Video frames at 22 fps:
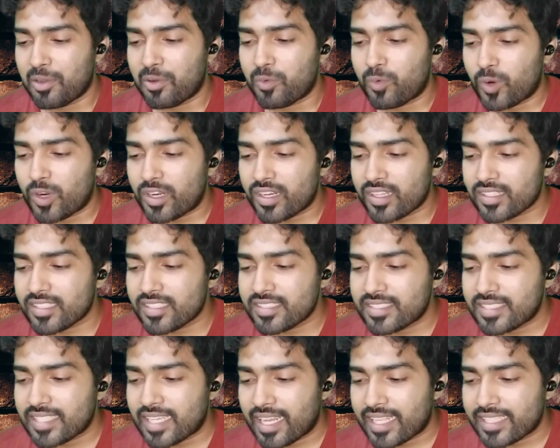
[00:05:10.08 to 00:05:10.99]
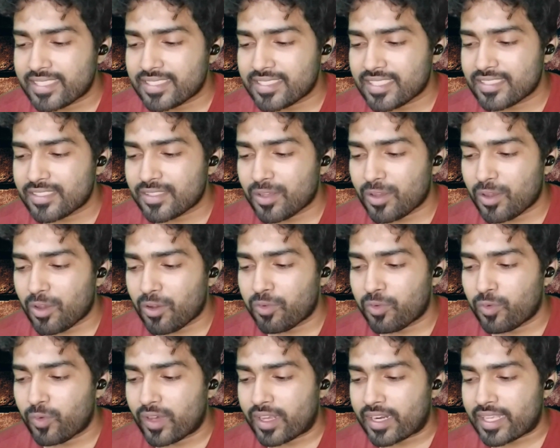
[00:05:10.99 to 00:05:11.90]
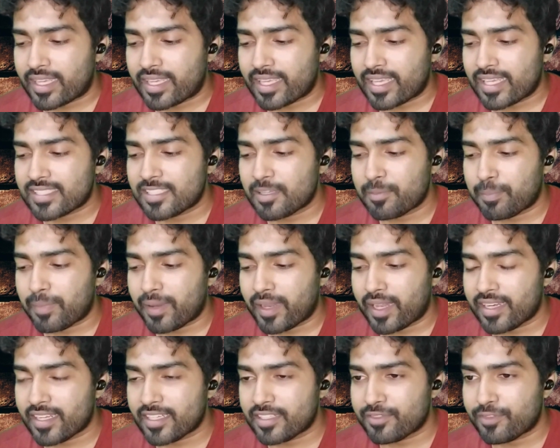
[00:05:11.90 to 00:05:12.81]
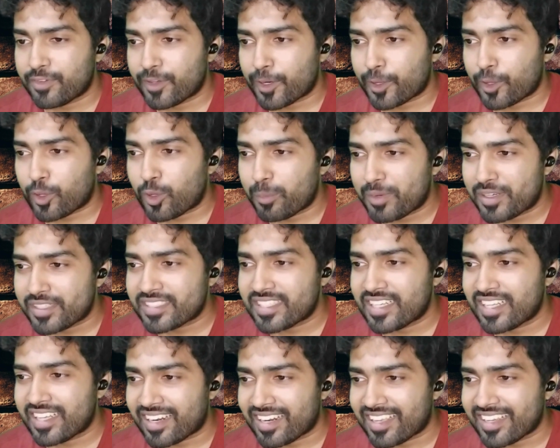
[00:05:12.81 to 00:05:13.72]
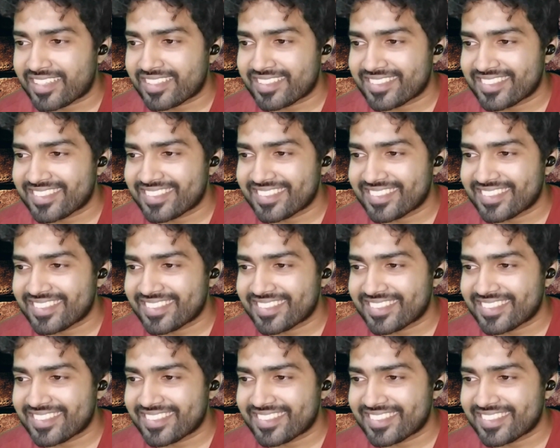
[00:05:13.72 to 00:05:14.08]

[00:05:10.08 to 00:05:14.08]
What are the challenges of working as a pilot for a commercial airline?